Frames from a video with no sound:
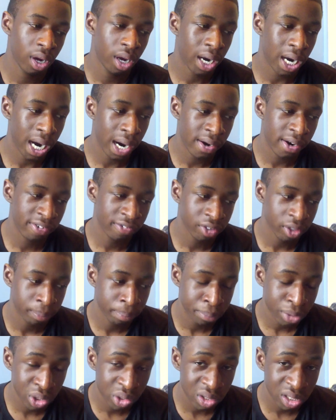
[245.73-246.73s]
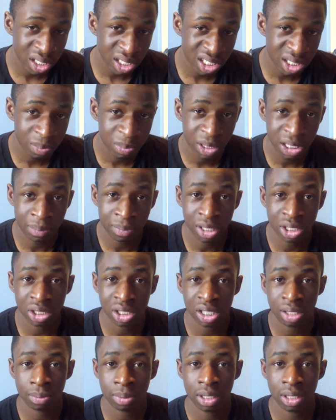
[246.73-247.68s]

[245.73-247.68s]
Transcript: However, music is pretty much going to